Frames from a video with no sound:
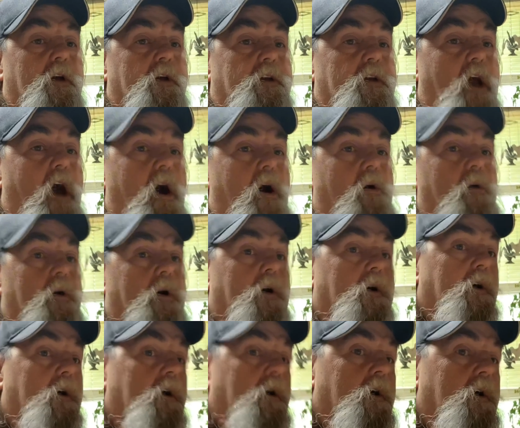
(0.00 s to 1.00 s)
Y'all,
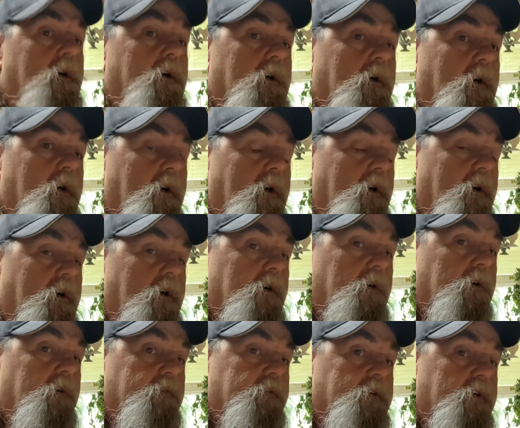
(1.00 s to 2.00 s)

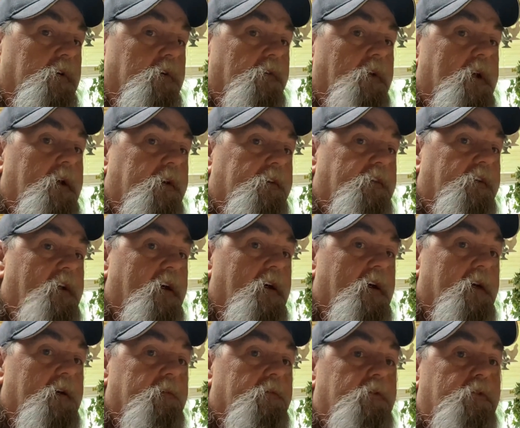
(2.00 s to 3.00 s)
uh, till next
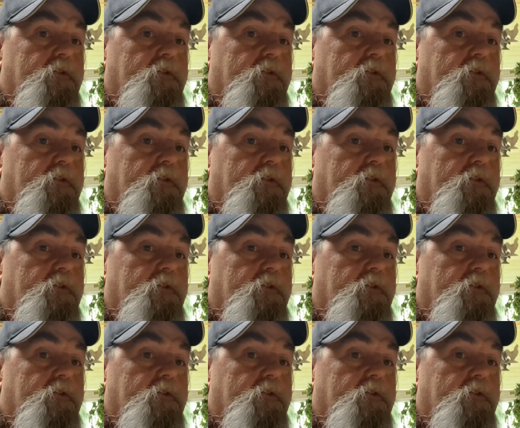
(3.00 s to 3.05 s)
time,